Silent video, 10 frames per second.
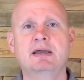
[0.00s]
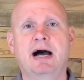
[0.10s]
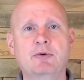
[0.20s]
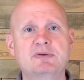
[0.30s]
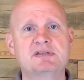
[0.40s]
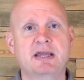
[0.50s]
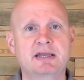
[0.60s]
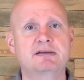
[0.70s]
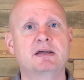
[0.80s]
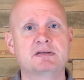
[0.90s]
I would say
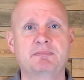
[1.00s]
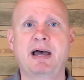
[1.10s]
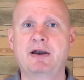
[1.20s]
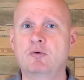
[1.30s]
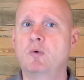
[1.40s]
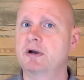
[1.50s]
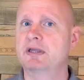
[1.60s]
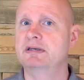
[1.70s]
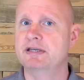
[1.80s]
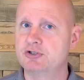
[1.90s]
it doesn't matter what
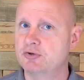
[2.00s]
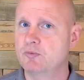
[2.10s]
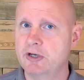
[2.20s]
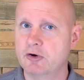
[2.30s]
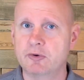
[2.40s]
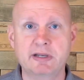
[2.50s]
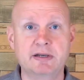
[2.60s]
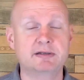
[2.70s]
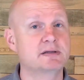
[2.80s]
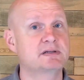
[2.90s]
condition we are in.
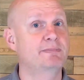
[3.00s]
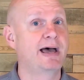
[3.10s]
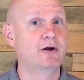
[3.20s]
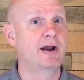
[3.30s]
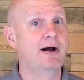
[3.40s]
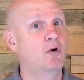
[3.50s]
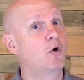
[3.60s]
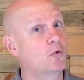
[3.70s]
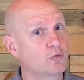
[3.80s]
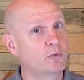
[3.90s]
It doesn't matter how
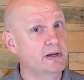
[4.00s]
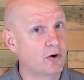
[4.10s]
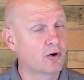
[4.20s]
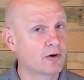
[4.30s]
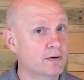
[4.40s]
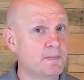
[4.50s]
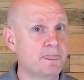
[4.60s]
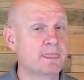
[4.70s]
old we are.